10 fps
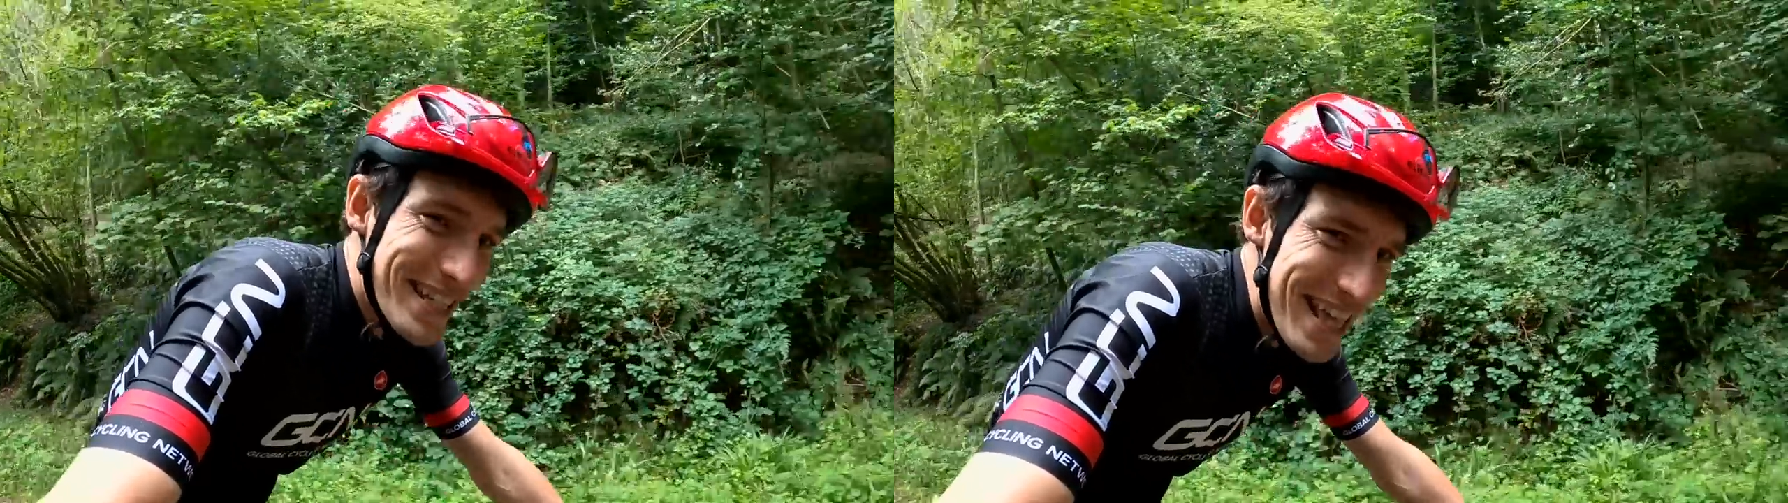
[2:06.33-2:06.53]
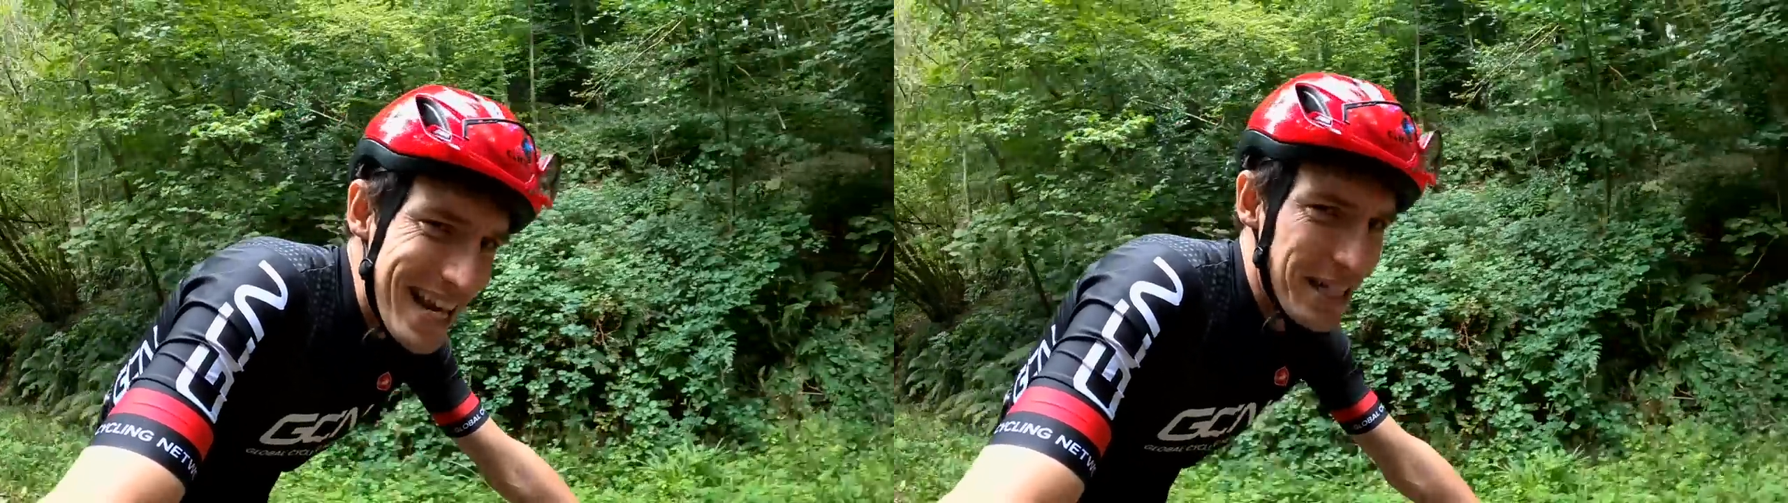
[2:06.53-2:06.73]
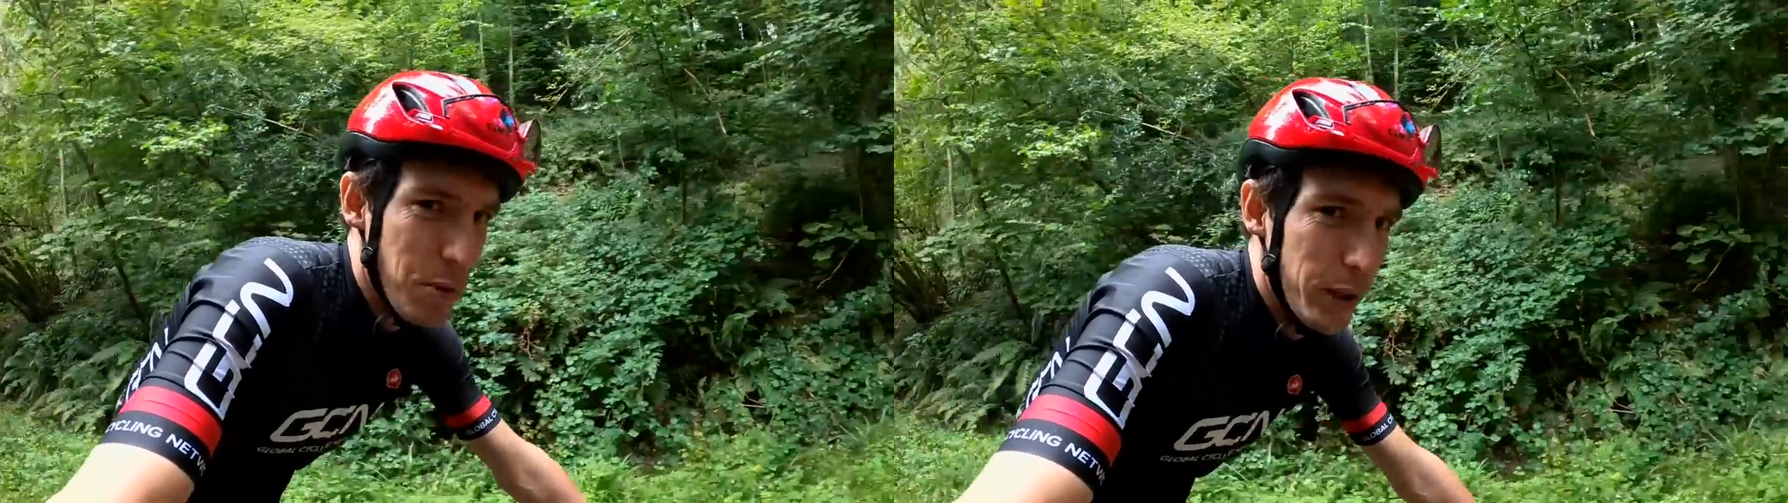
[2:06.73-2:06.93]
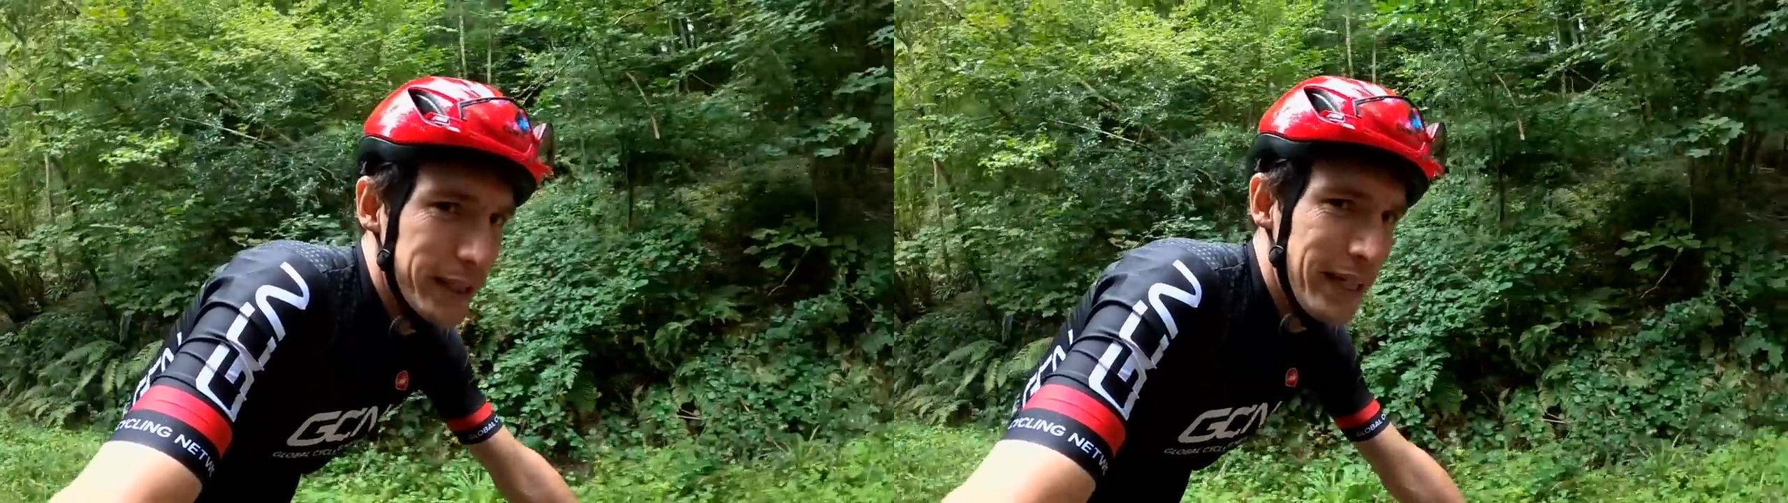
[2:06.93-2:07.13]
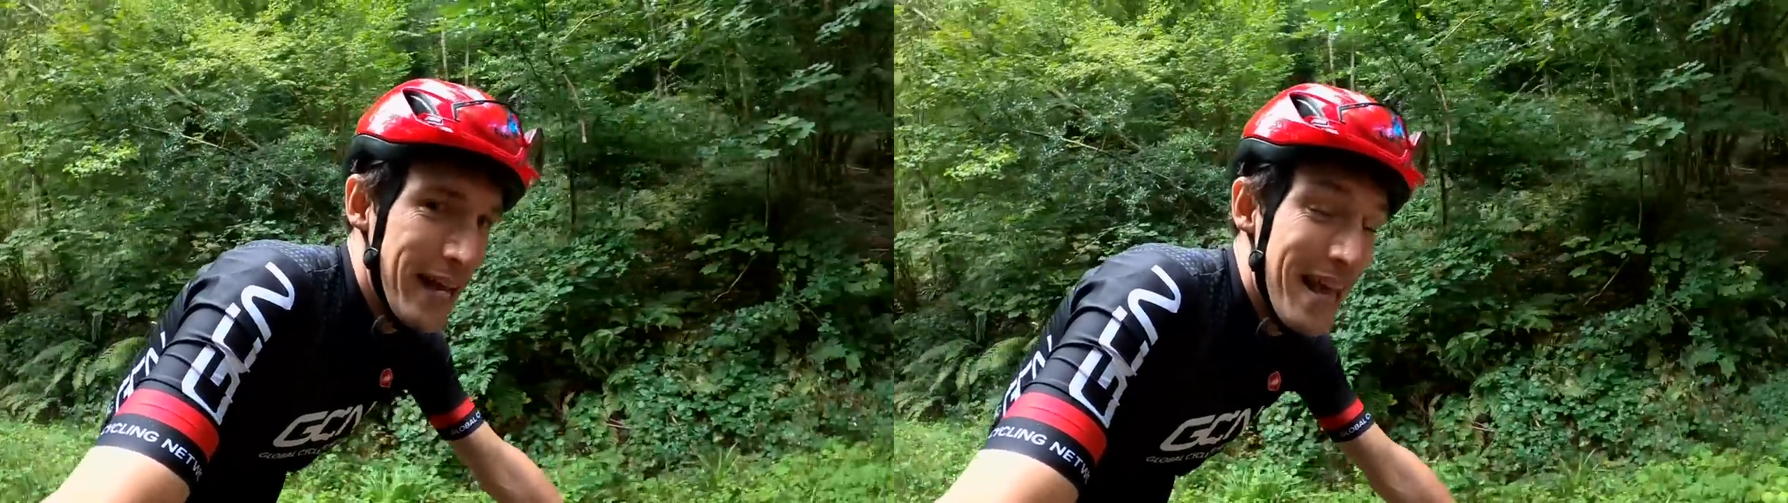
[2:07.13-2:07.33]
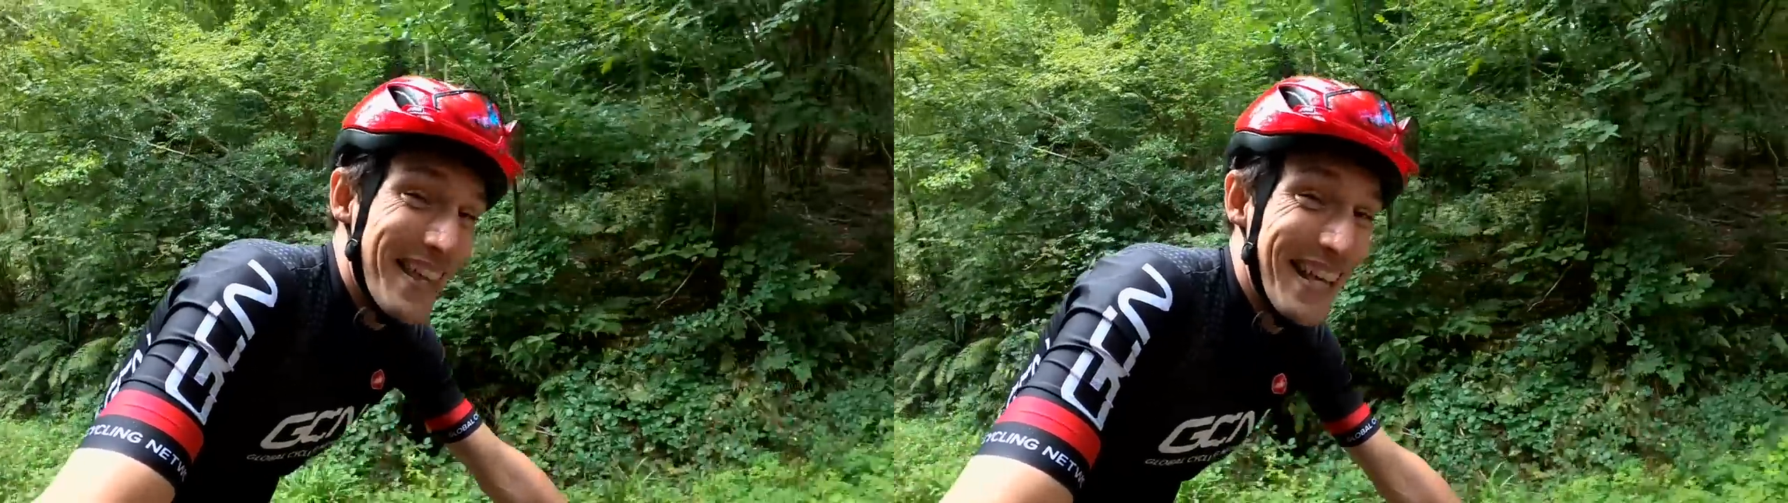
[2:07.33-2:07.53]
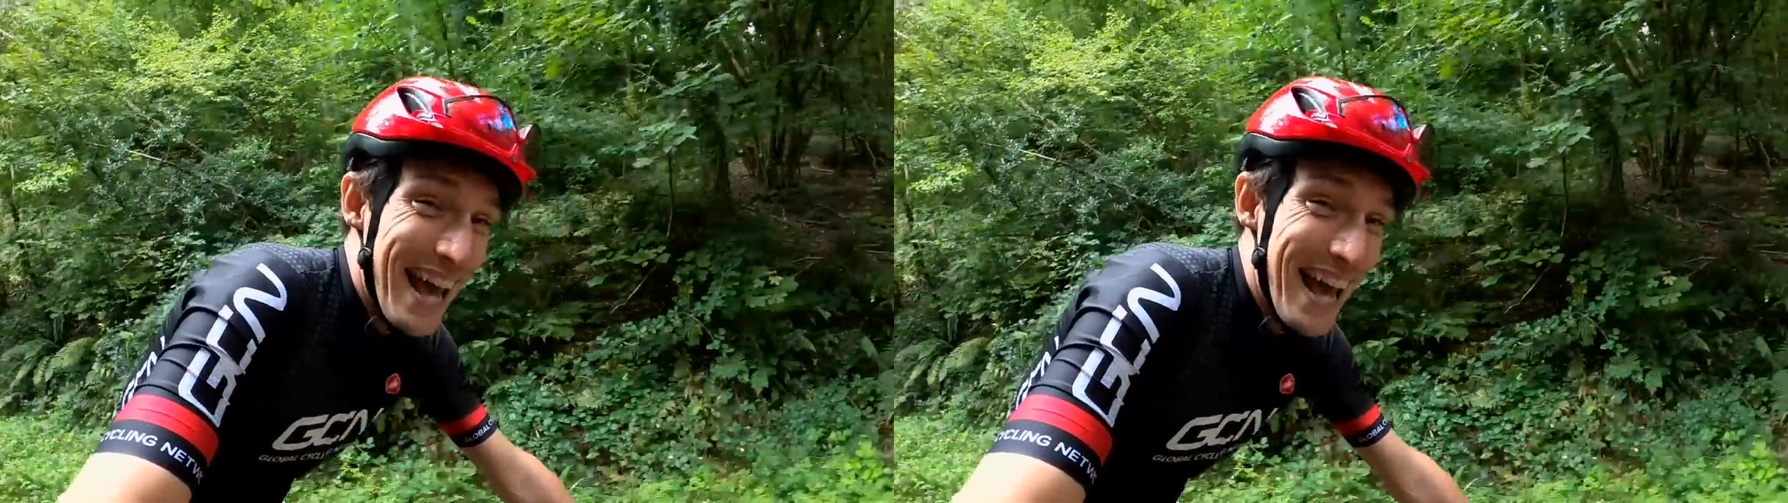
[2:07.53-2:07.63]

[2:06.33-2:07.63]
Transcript: this one, the